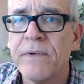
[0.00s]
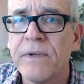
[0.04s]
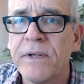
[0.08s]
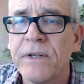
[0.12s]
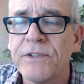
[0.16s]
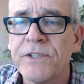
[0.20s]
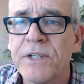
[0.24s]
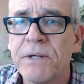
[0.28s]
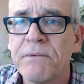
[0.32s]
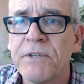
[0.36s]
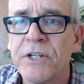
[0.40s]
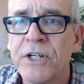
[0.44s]

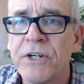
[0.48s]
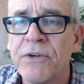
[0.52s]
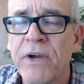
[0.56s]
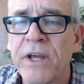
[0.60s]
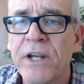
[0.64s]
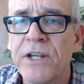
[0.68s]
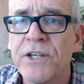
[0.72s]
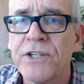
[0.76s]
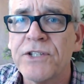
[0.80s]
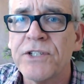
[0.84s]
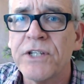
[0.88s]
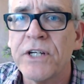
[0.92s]
some of the
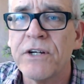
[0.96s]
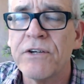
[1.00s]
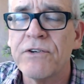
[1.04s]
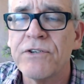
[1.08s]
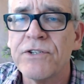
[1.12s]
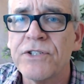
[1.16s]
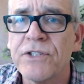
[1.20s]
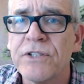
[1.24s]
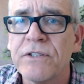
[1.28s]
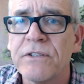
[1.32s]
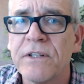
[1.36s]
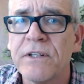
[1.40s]
greatest
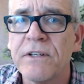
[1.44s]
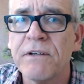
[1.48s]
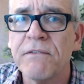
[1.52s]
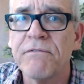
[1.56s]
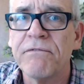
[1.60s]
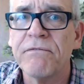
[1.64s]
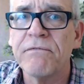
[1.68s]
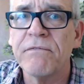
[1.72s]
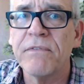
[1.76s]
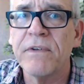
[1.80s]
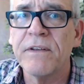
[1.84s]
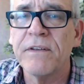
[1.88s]
singers that,
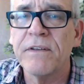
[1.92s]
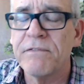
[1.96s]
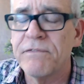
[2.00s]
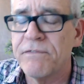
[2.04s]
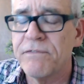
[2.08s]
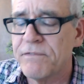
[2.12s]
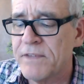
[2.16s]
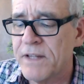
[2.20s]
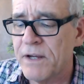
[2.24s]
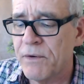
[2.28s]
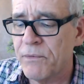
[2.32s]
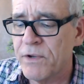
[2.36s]

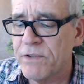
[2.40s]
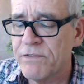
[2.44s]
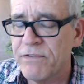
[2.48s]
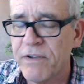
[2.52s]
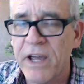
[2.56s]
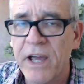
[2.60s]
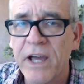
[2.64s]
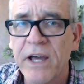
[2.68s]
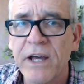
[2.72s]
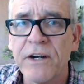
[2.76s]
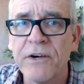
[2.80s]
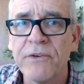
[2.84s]
that we've
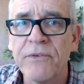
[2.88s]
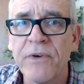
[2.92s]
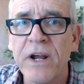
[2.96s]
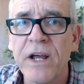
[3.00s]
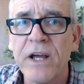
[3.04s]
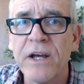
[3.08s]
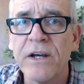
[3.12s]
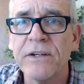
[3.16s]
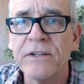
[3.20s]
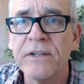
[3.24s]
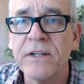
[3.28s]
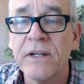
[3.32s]
had
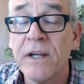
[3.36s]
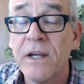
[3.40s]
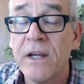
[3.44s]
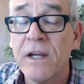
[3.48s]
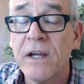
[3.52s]
around.